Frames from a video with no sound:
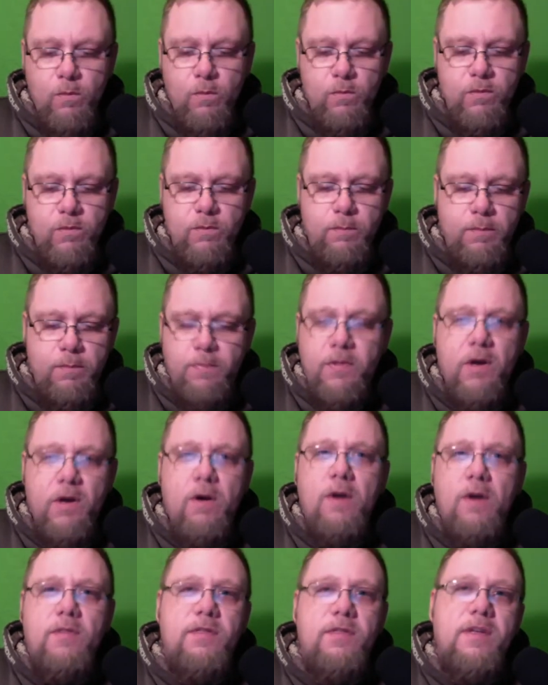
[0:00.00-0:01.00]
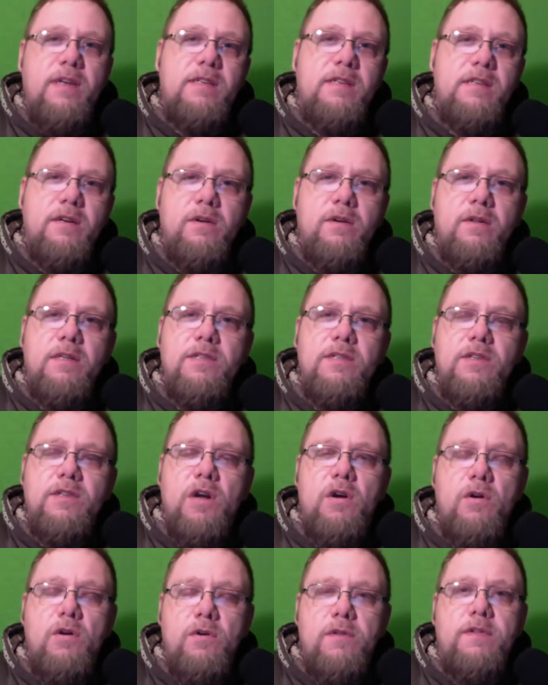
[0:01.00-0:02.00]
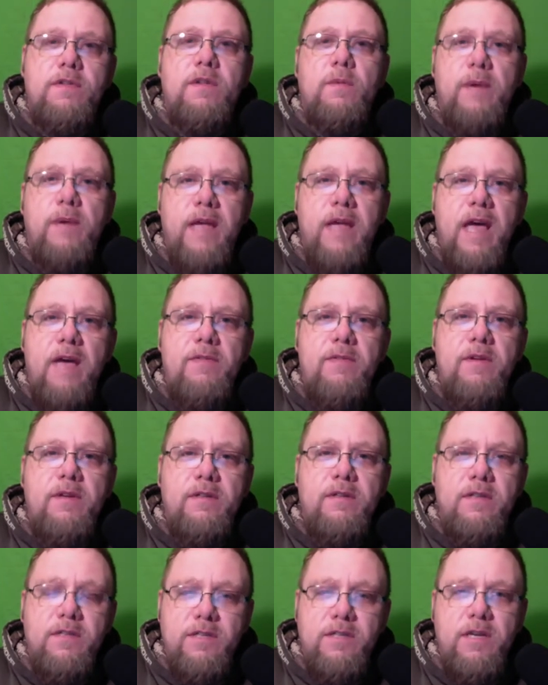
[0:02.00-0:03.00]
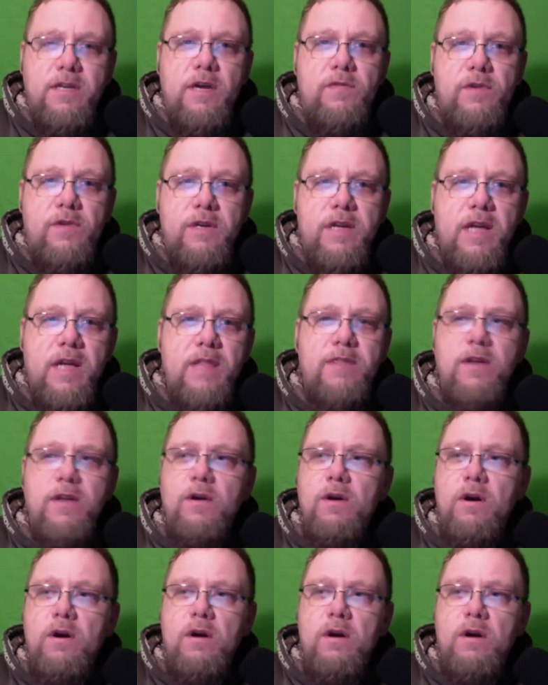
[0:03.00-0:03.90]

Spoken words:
There are things here on this earth that we haven't discovered yet. There